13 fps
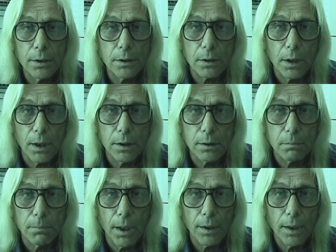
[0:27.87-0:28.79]
States
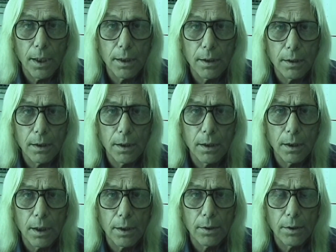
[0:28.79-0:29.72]
about
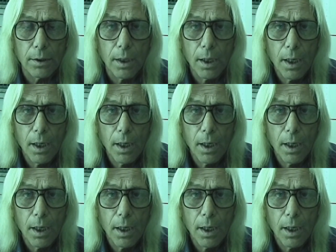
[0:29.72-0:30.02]
1900,